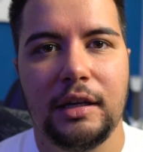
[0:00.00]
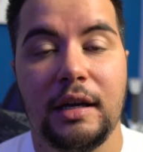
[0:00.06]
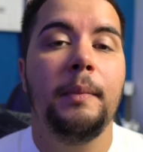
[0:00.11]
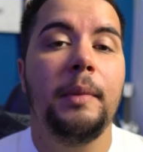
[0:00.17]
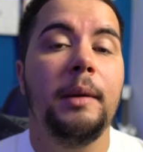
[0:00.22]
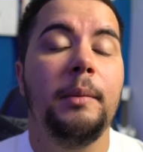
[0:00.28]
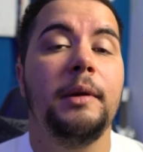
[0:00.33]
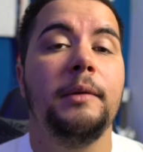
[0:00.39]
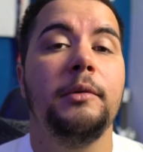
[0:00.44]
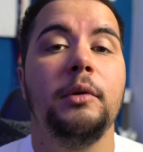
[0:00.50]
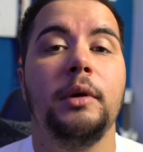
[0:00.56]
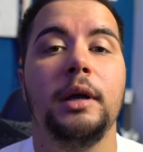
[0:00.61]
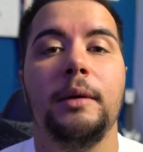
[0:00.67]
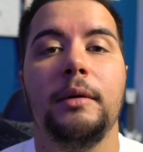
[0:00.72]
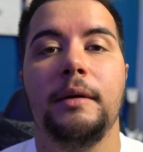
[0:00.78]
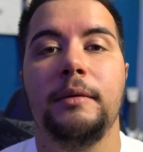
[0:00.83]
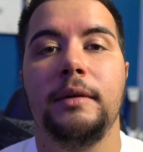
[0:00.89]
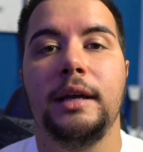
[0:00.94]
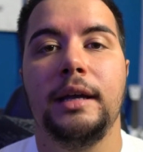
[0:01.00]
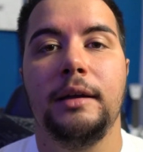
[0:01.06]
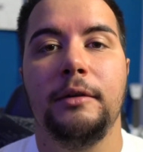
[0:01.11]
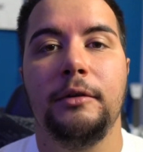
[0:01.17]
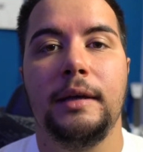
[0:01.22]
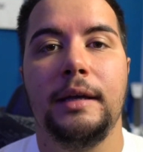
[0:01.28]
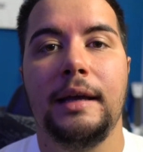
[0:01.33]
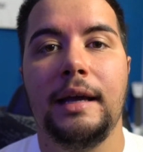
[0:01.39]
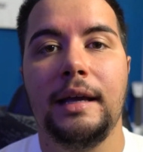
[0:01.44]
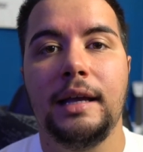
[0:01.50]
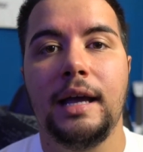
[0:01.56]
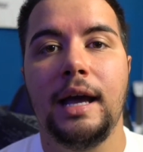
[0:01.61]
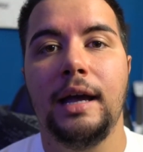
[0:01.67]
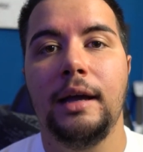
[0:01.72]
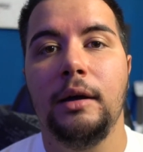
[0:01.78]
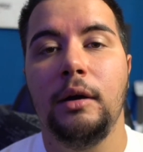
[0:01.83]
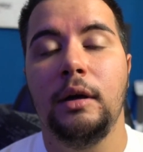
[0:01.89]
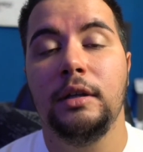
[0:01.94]
But before I reveal everything,
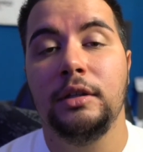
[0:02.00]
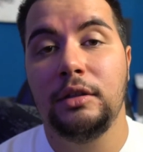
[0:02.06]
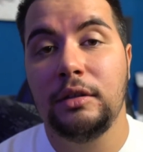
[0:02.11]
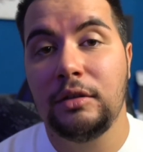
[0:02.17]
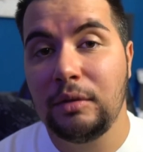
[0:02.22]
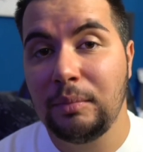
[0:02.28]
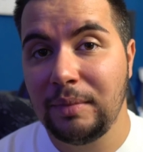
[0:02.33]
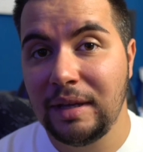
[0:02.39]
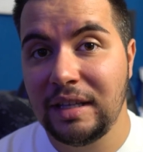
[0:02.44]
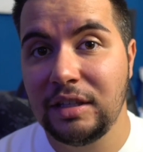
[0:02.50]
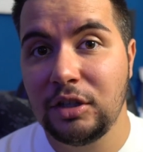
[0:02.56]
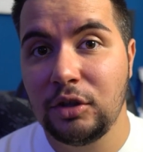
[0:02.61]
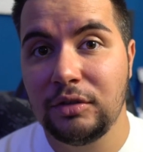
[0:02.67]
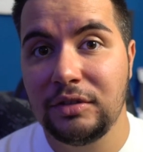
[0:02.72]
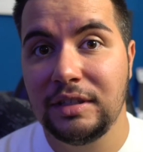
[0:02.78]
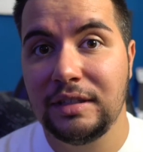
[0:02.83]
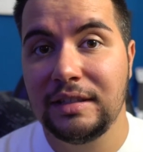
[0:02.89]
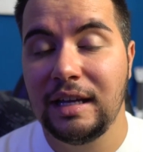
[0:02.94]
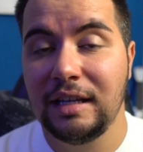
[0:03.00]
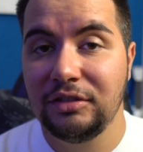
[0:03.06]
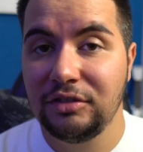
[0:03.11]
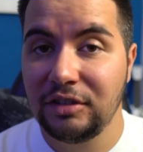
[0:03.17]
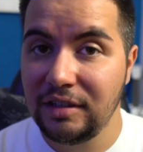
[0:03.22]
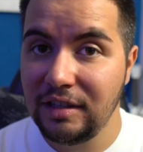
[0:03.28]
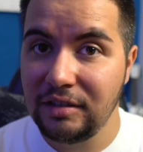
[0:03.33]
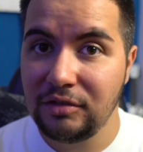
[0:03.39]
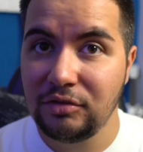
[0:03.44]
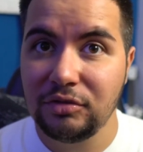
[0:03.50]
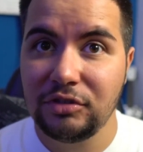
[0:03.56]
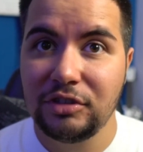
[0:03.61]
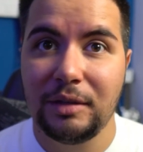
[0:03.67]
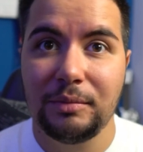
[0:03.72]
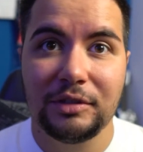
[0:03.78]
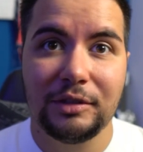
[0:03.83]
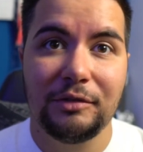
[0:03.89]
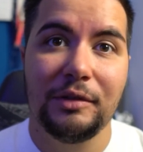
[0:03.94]
I urge you to pay close attention and do
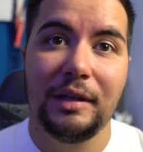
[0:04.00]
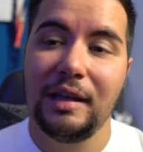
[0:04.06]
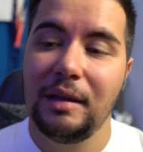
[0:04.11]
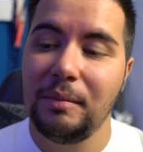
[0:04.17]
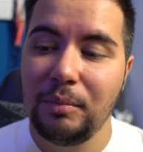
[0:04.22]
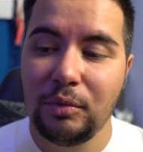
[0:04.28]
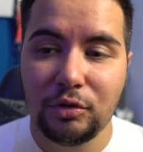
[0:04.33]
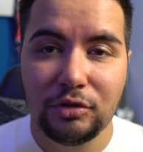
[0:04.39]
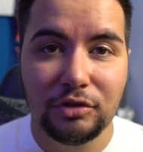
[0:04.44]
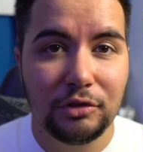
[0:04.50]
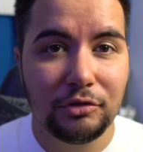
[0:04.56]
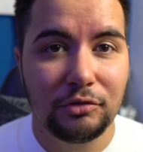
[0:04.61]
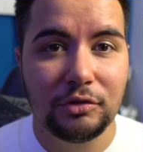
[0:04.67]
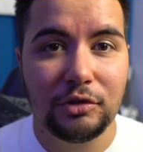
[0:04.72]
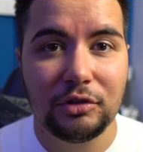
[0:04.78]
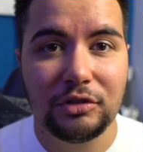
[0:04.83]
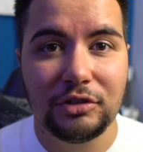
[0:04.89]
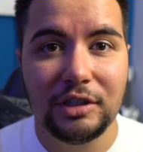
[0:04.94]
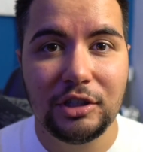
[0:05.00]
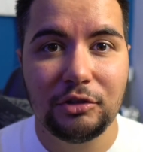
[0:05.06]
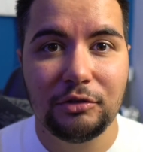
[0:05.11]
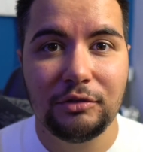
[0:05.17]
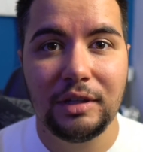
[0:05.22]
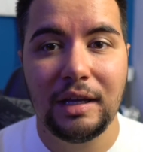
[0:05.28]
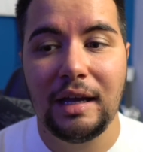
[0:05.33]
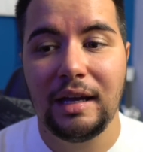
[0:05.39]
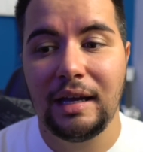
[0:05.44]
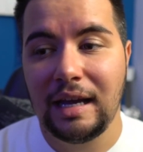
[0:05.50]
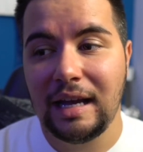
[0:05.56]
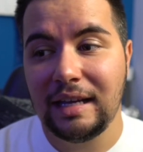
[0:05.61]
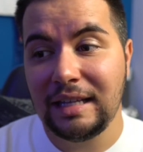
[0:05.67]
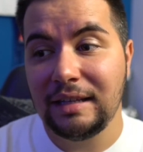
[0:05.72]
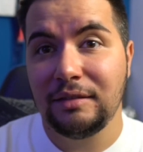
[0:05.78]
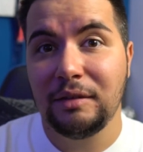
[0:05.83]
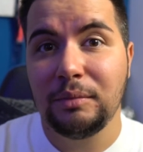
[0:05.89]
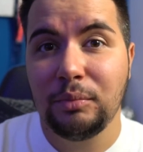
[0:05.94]
something very important for yourself, and
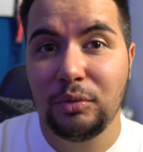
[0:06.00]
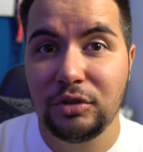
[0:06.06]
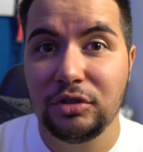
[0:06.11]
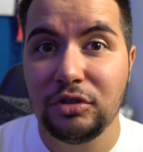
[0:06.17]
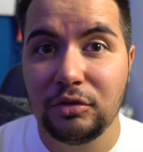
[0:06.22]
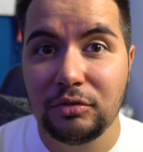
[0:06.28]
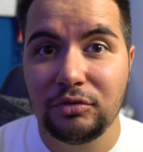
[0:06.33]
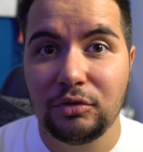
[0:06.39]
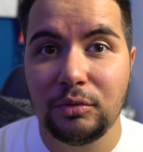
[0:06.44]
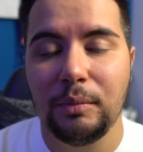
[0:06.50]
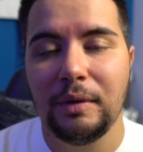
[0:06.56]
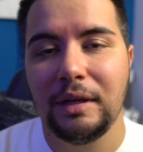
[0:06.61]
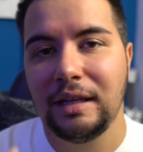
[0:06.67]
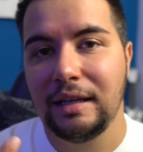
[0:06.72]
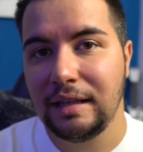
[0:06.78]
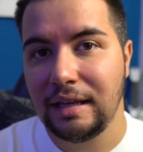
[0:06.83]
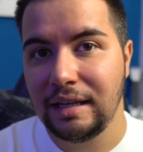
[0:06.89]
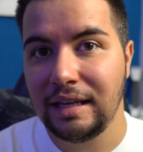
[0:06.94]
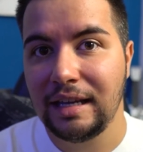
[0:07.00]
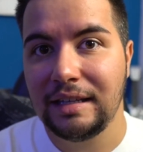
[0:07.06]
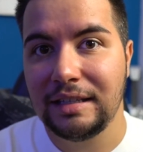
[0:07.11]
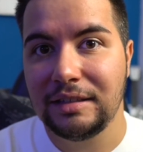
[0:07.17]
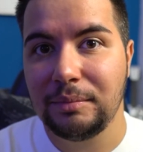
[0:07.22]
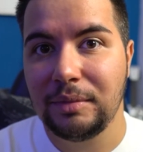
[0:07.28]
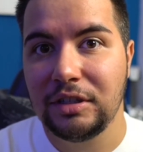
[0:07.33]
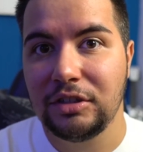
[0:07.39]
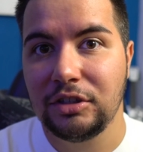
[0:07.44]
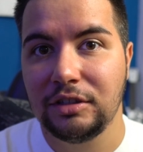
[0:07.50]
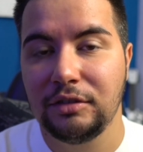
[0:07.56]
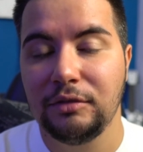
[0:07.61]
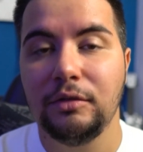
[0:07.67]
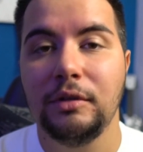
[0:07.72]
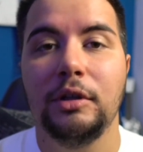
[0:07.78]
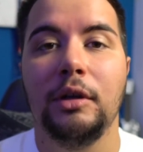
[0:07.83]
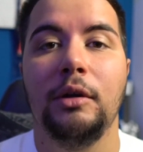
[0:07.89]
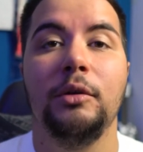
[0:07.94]
even more so for me, and especially
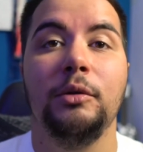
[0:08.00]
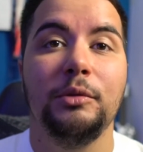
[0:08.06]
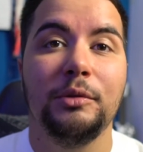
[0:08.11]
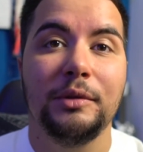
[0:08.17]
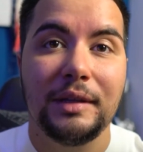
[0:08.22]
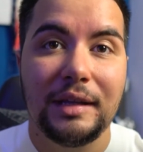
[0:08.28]
for you.